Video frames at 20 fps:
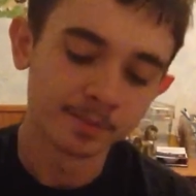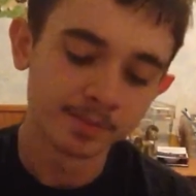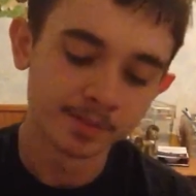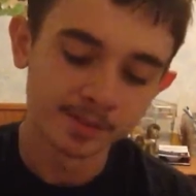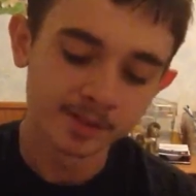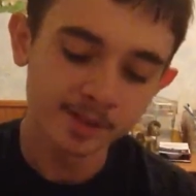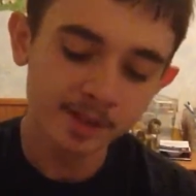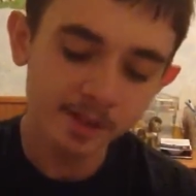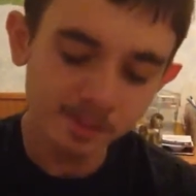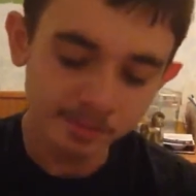
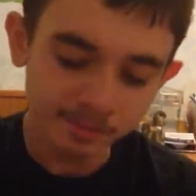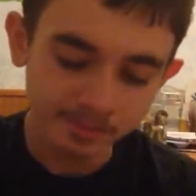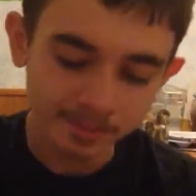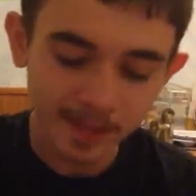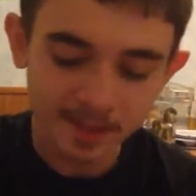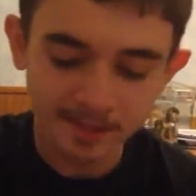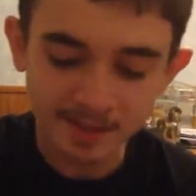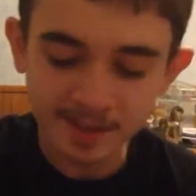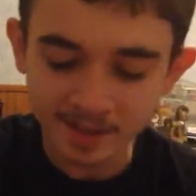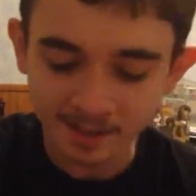So,
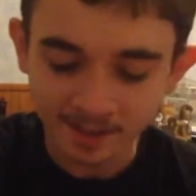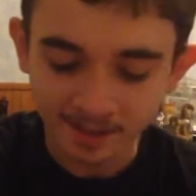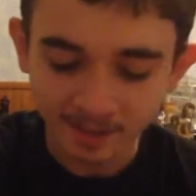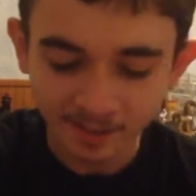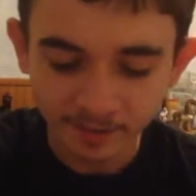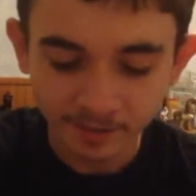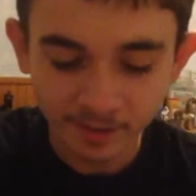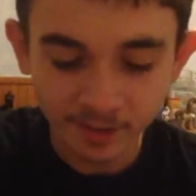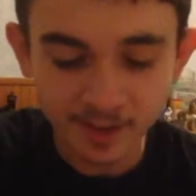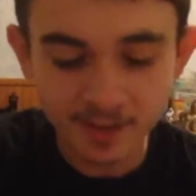that's it
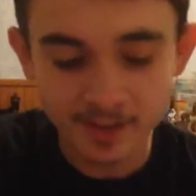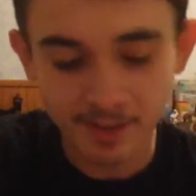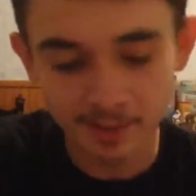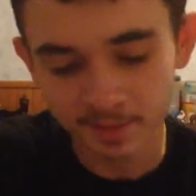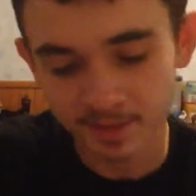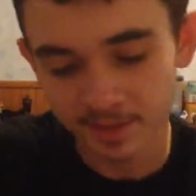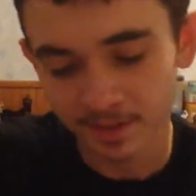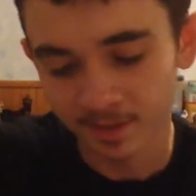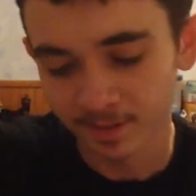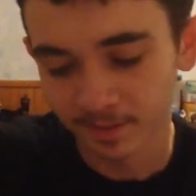for this
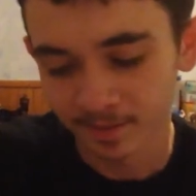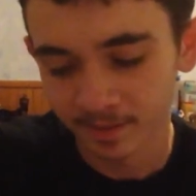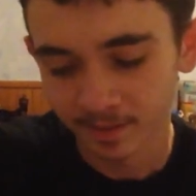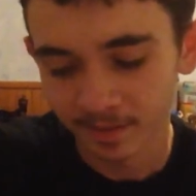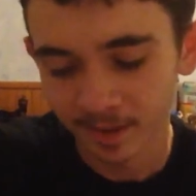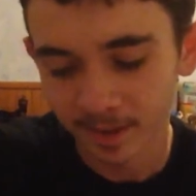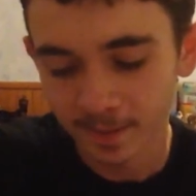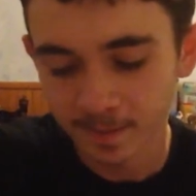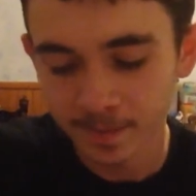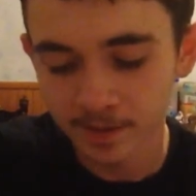episode.
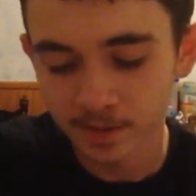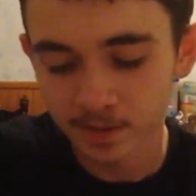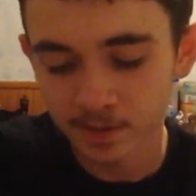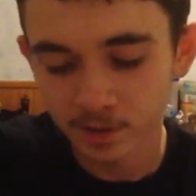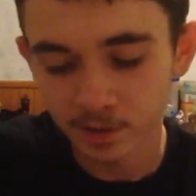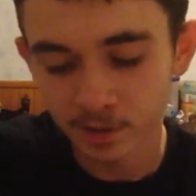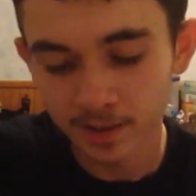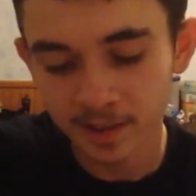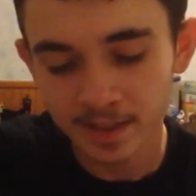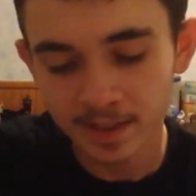Episode
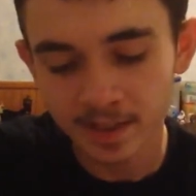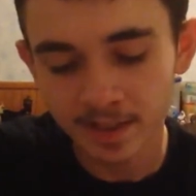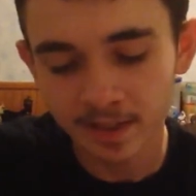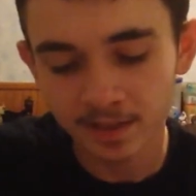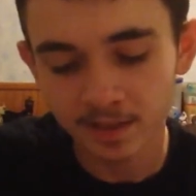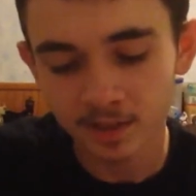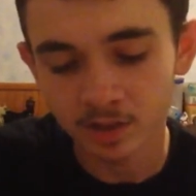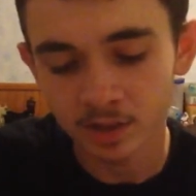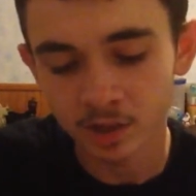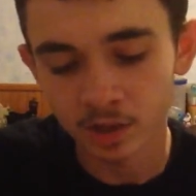
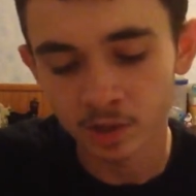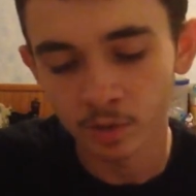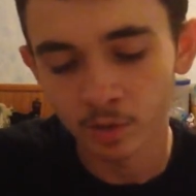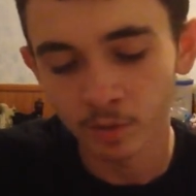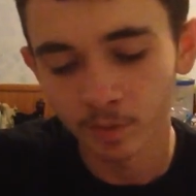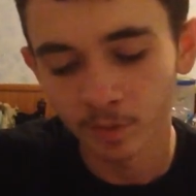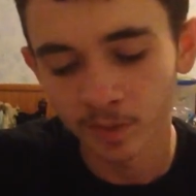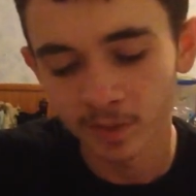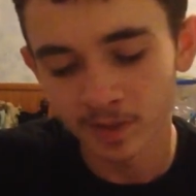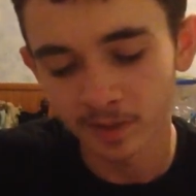
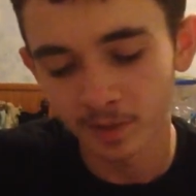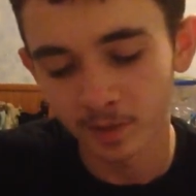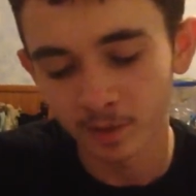21.